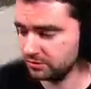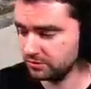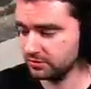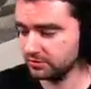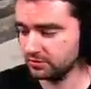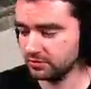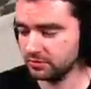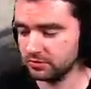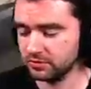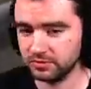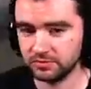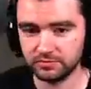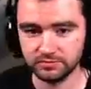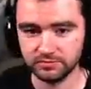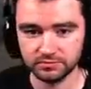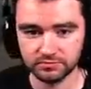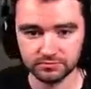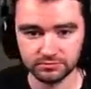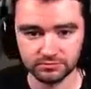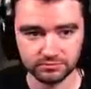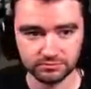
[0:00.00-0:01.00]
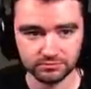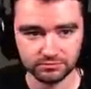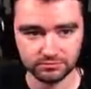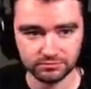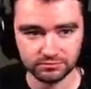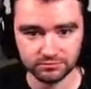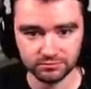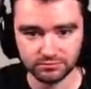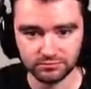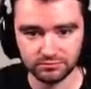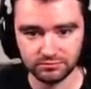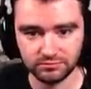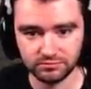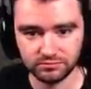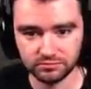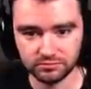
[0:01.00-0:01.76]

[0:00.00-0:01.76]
(silence)